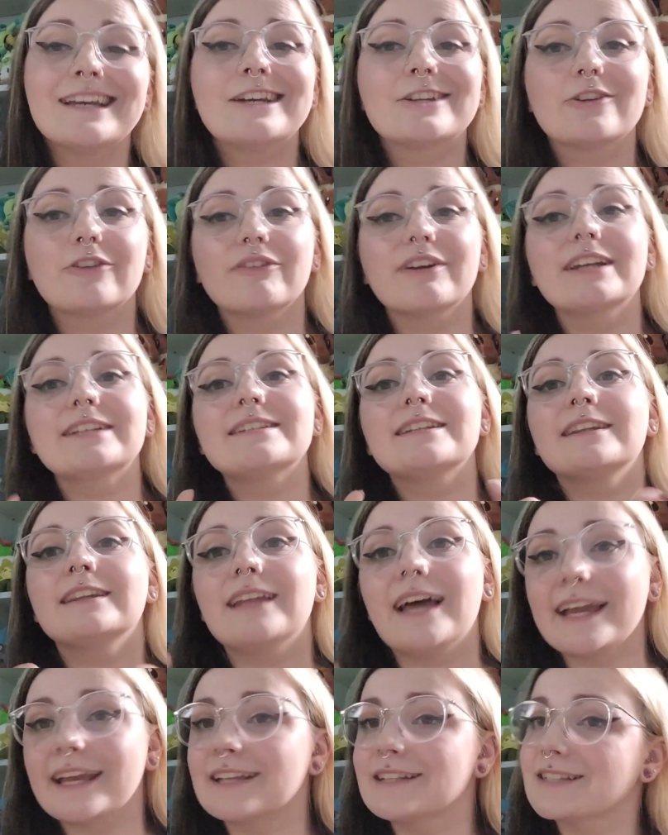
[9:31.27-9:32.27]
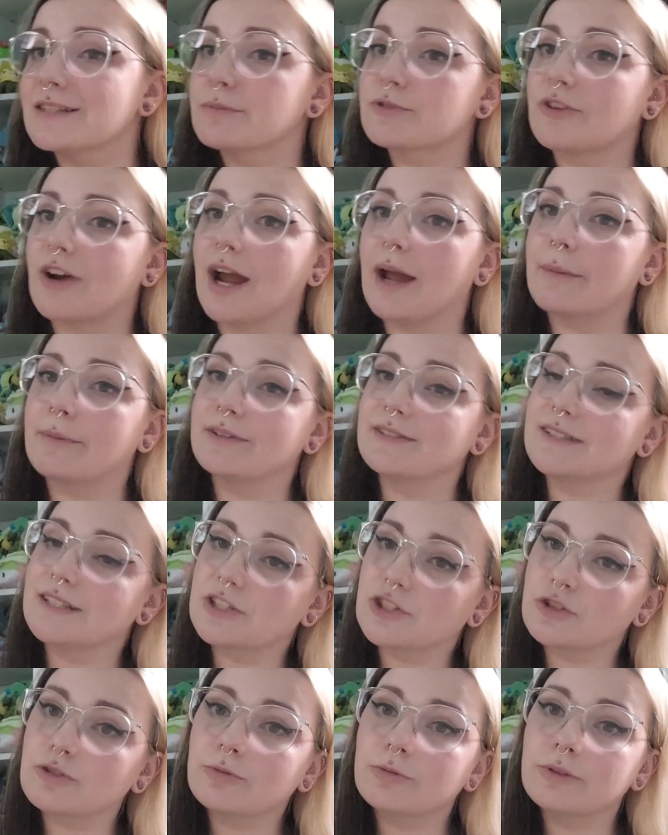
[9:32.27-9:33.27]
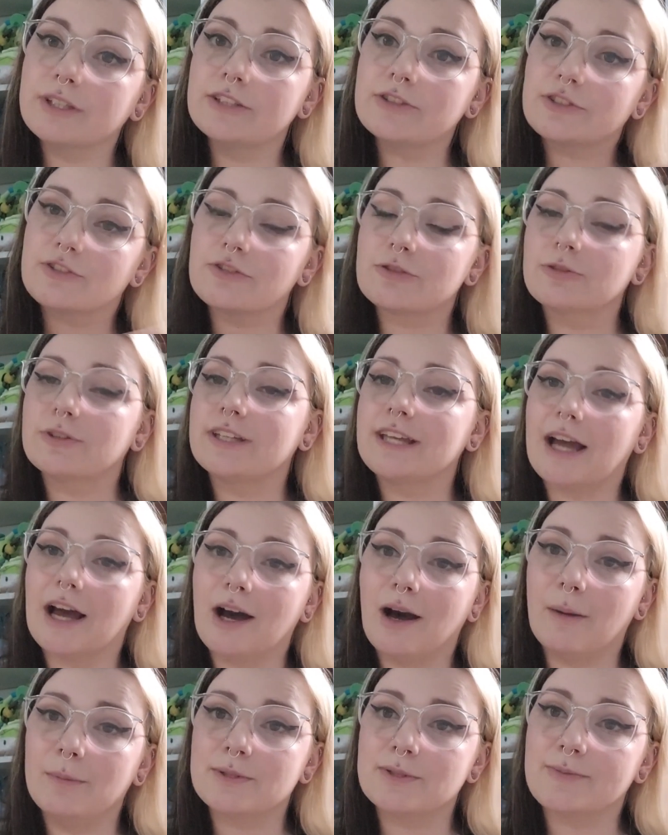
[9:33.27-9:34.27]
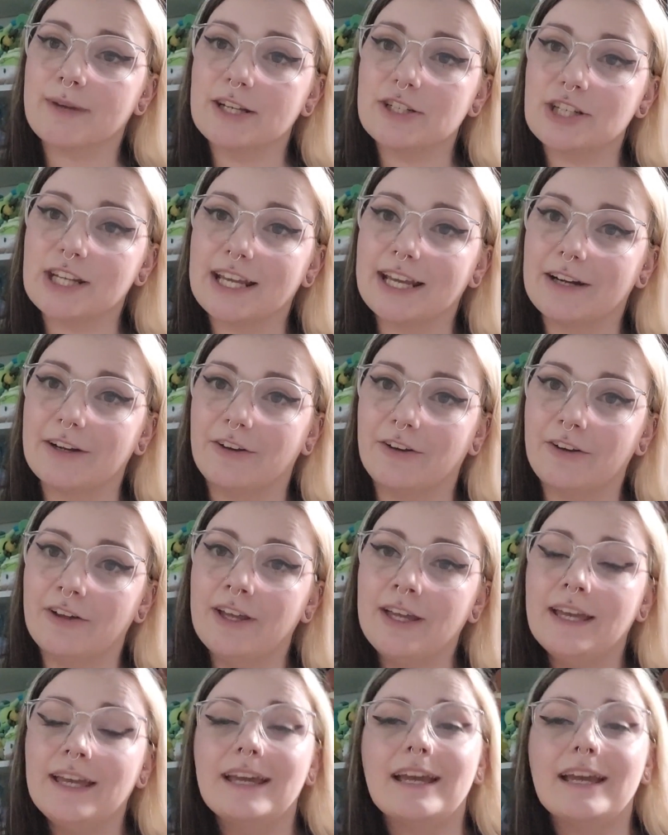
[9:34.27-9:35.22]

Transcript: Don't forget to like and subscribe because it truly, truly helps my channel.